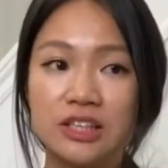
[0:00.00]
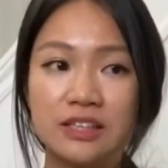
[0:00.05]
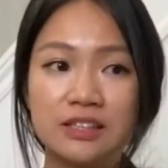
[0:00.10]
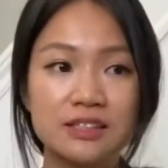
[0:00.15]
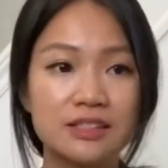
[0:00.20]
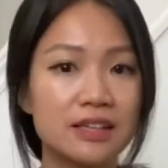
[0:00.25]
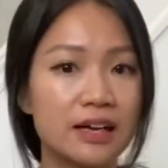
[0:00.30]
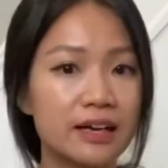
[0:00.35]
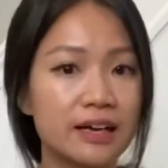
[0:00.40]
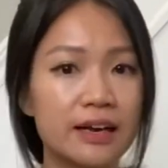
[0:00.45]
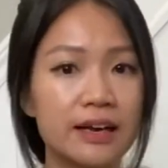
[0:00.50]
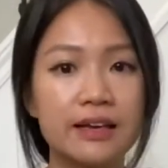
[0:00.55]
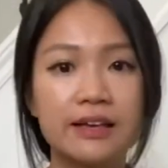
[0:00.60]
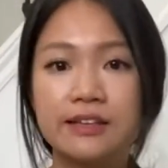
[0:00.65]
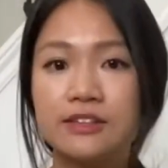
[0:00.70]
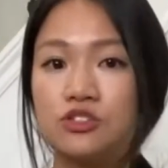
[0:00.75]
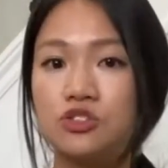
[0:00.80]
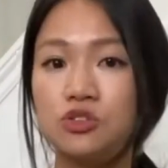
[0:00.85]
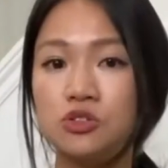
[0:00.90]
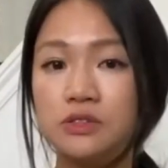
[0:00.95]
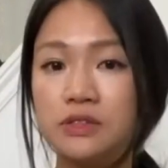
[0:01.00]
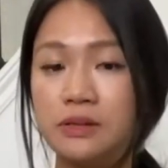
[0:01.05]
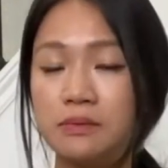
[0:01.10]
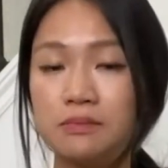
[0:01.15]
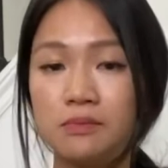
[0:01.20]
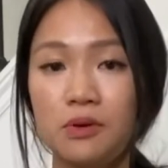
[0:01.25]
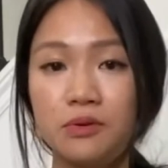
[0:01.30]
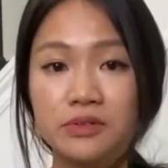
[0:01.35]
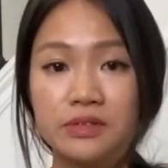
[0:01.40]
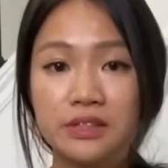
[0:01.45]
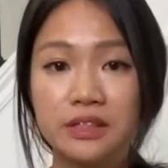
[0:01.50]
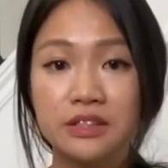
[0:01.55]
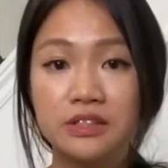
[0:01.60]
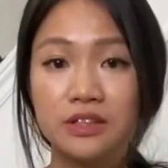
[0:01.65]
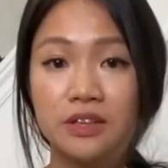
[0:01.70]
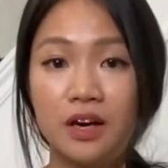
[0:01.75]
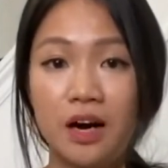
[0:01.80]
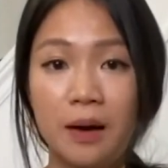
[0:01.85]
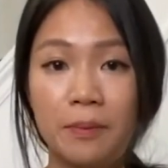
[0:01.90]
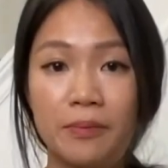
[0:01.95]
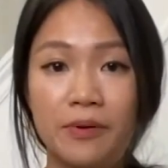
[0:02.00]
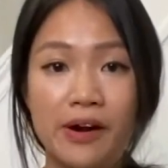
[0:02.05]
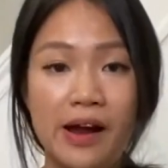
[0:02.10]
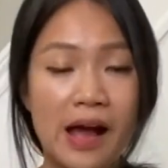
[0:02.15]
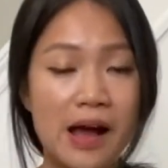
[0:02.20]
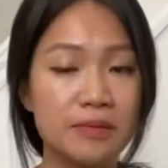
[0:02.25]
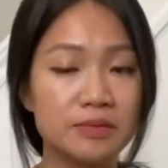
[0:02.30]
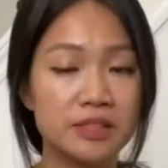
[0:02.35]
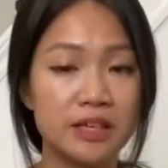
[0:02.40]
Sucking is using mostly your upper abs,